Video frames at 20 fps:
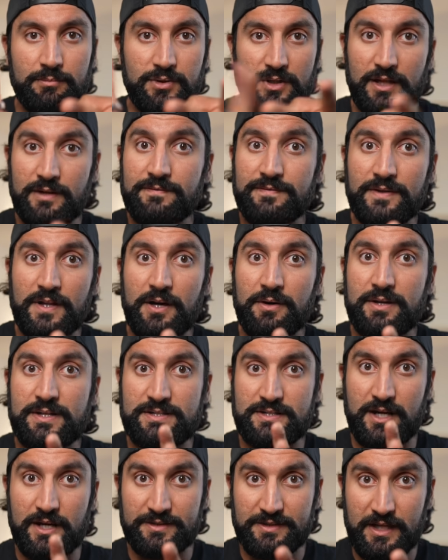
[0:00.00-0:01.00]
Blood flow
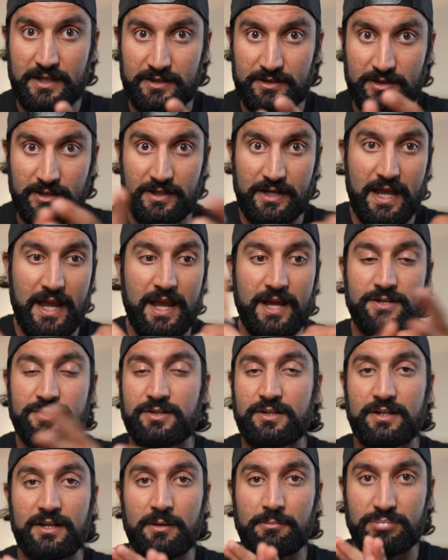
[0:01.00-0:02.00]
is not that good, and
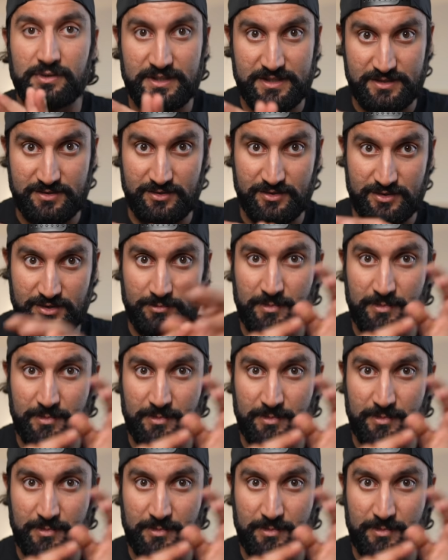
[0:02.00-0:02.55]
you can get blisters.